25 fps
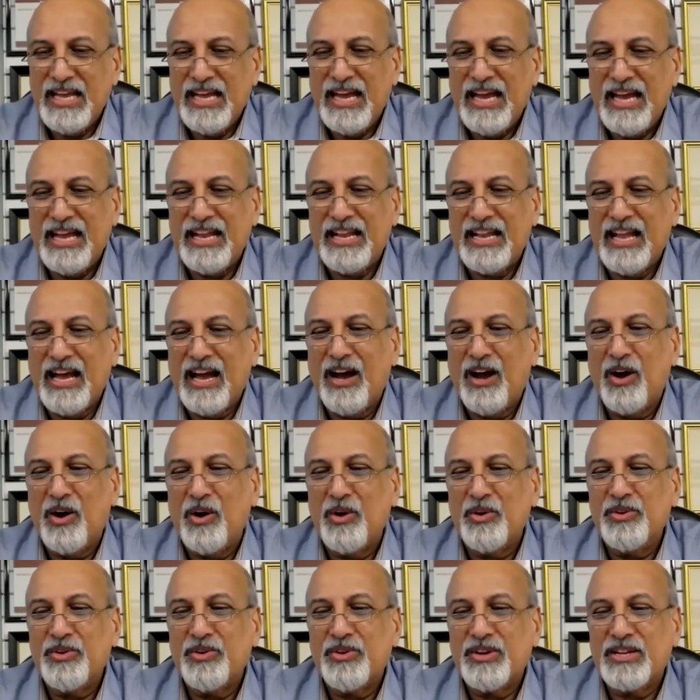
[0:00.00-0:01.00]
And now
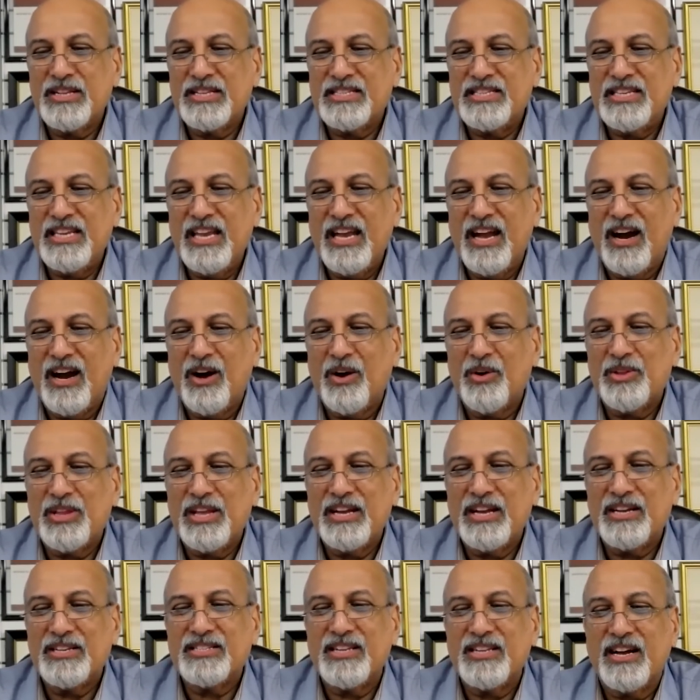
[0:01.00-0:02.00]
you can see how they
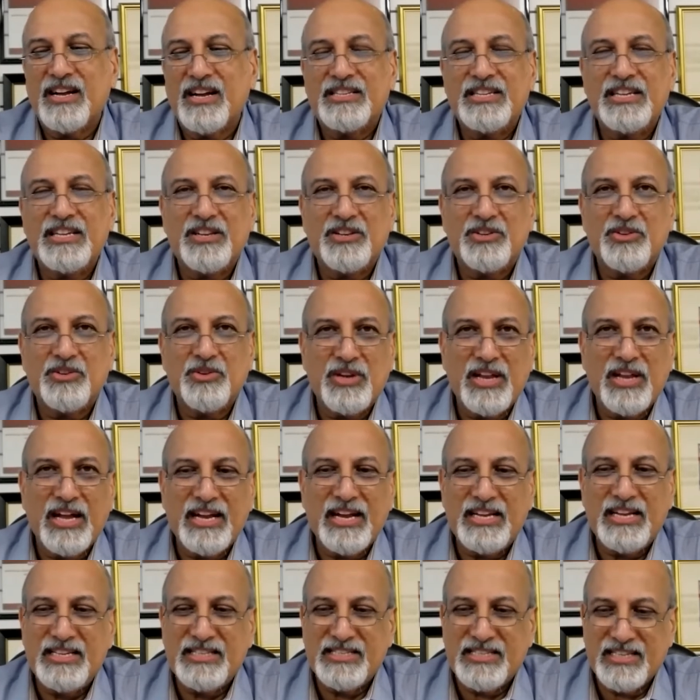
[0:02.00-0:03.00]
are starting to
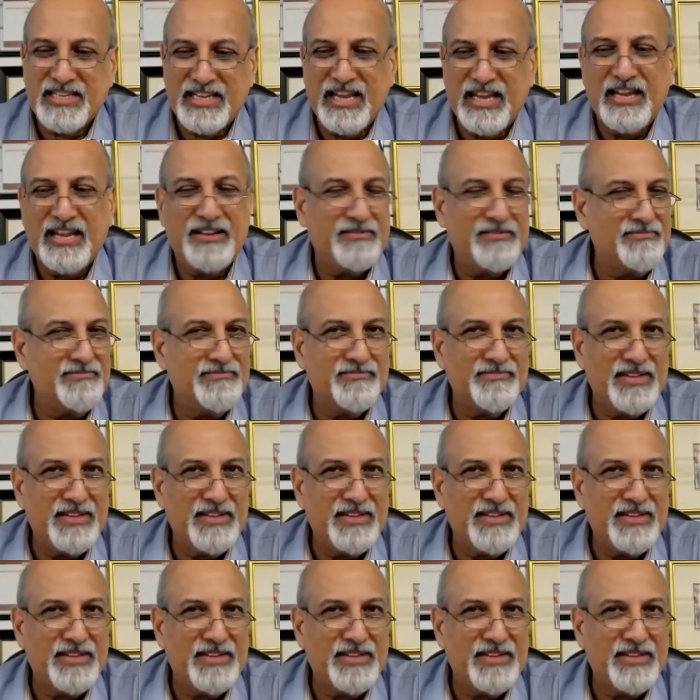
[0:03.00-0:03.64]
rise again.